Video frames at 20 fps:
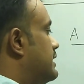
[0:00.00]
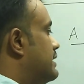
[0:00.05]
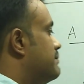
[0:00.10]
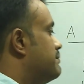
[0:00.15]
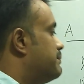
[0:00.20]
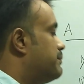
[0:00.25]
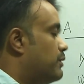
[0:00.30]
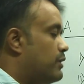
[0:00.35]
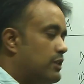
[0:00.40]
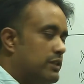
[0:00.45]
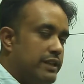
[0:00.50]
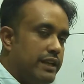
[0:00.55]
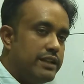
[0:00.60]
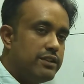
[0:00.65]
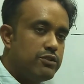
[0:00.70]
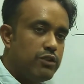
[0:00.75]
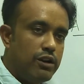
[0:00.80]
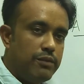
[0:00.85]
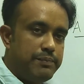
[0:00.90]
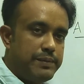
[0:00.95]

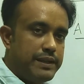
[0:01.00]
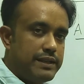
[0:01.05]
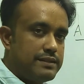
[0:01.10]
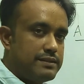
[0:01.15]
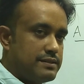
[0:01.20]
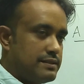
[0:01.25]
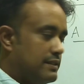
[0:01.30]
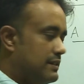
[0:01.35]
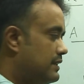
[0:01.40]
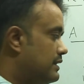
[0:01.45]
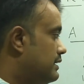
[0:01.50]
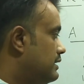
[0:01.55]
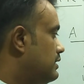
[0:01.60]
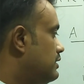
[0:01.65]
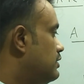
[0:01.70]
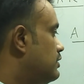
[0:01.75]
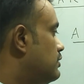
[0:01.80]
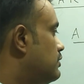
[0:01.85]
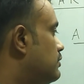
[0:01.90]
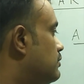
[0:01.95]
important topics
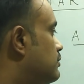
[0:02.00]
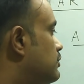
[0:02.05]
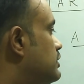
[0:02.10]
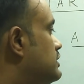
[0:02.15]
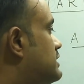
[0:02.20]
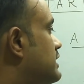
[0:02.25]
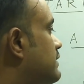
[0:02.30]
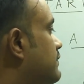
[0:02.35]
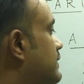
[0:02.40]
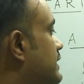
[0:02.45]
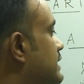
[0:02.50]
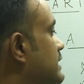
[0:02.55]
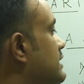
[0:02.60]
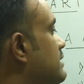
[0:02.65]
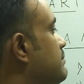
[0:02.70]
which are very